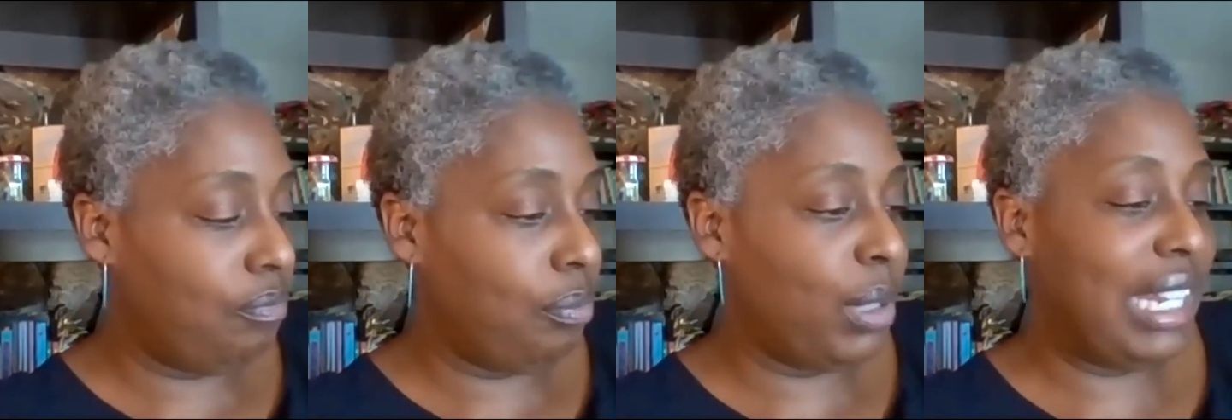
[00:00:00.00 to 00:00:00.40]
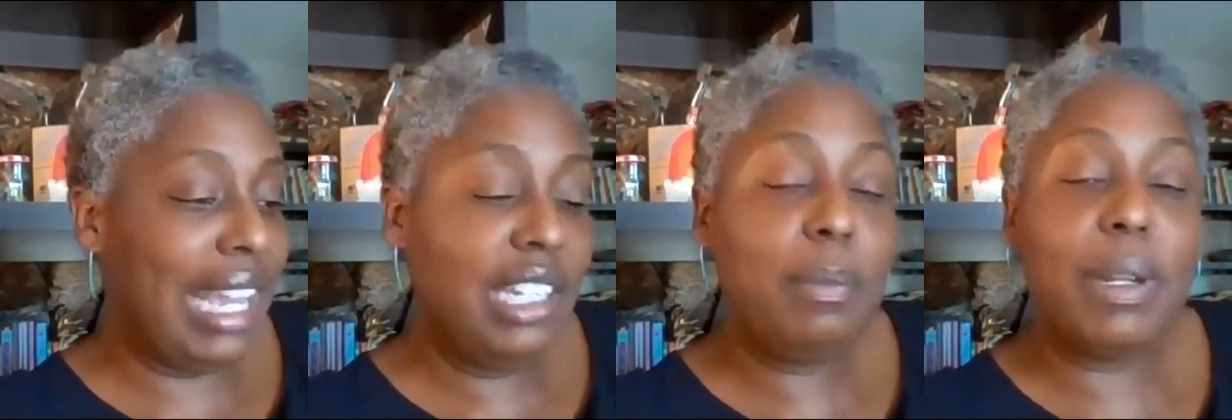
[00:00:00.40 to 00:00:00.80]
But
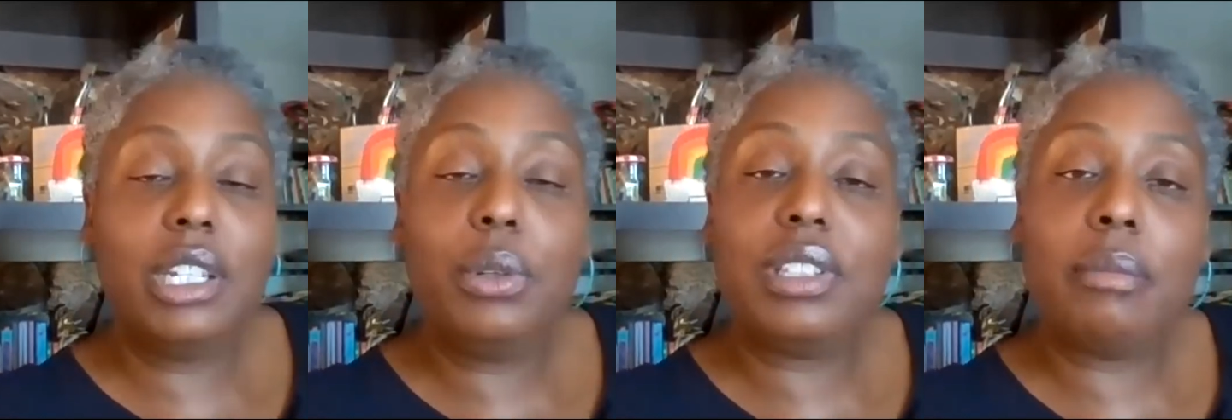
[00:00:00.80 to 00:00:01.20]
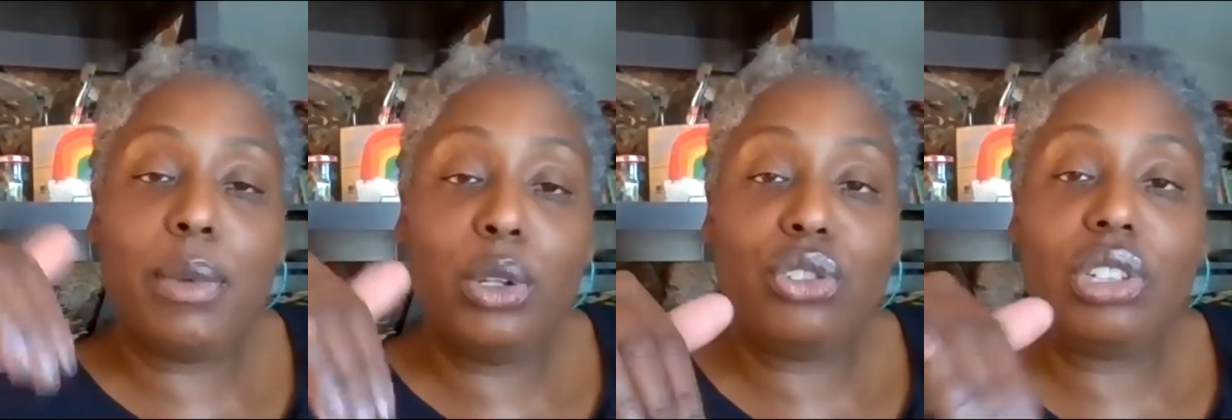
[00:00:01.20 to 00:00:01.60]
anybody who is
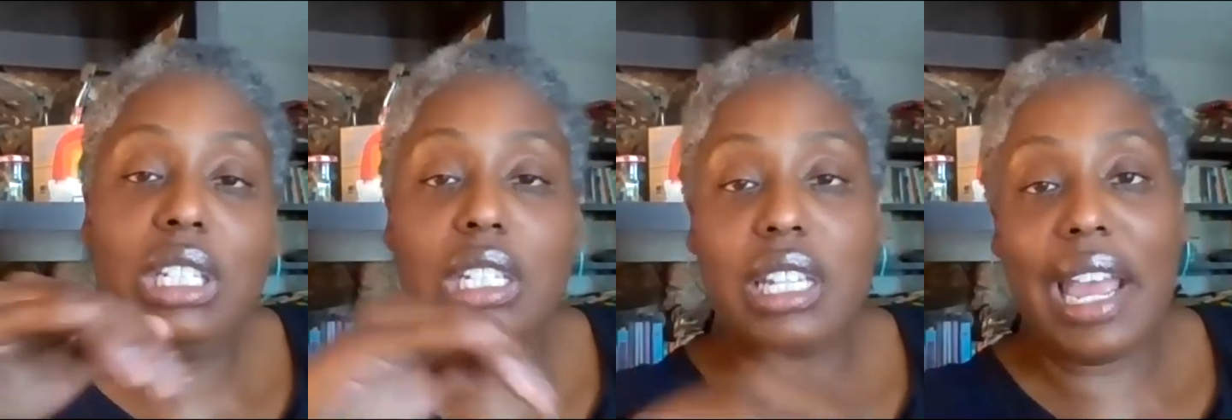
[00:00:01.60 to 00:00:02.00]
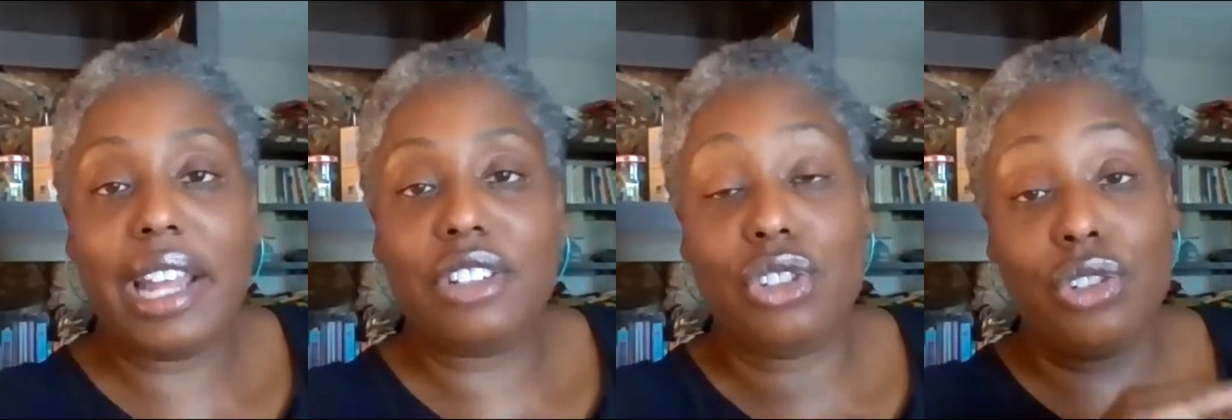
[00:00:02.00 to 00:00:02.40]
emotionally
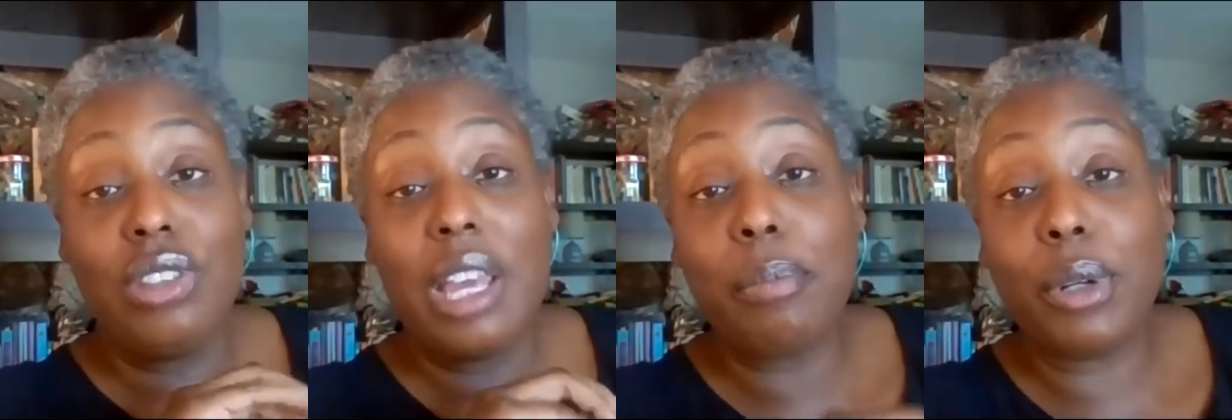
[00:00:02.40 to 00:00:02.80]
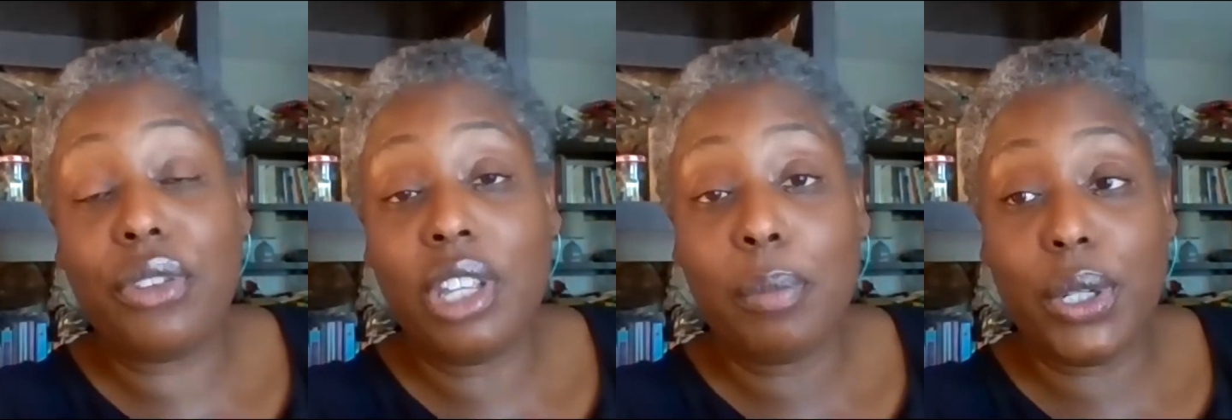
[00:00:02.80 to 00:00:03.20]
attached to that
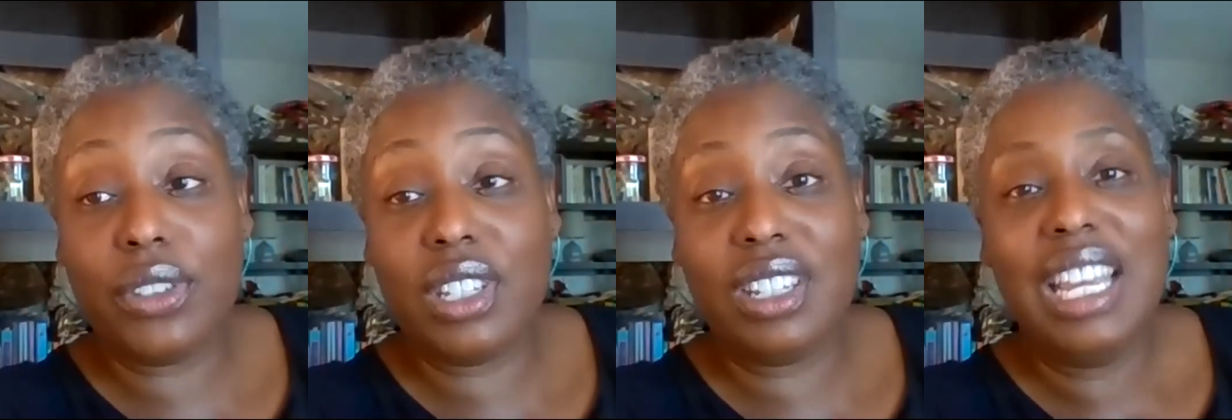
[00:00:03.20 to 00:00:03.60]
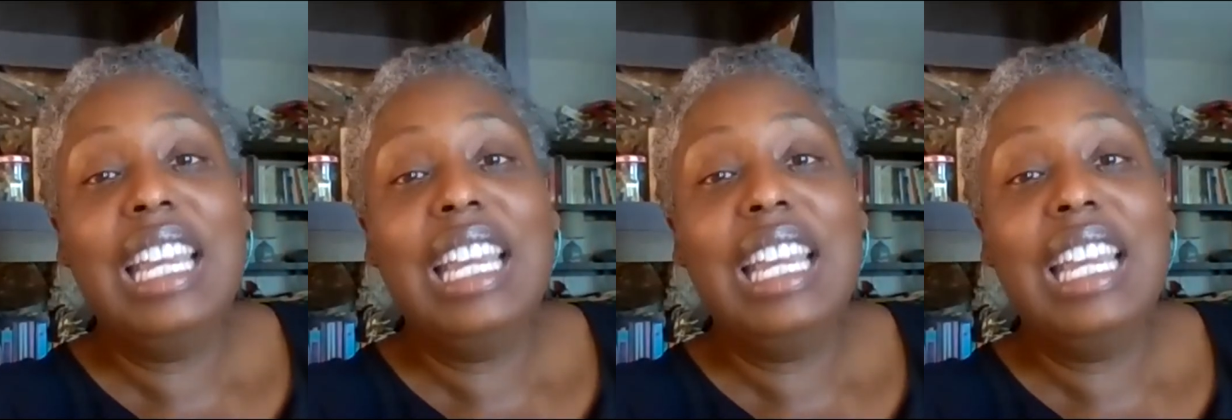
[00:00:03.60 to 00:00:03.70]
birthing person